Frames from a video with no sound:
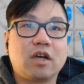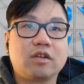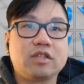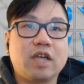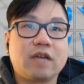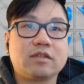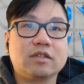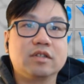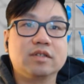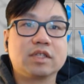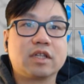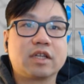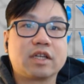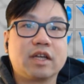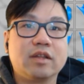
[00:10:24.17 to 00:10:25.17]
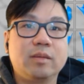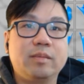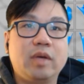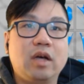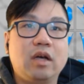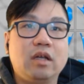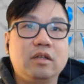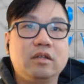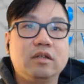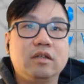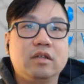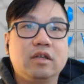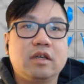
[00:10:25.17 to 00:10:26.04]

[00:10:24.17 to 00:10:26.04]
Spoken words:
All you have to do is click on the ball